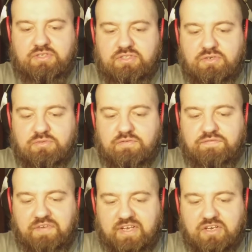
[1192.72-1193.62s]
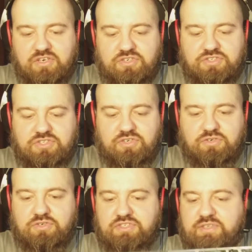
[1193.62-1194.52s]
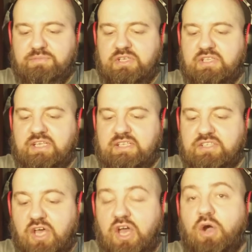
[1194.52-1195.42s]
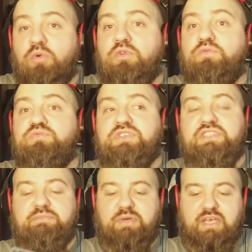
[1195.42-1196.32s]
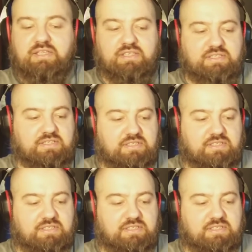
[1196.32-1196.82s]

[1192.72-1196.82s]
stone figures, or something like this, will really make this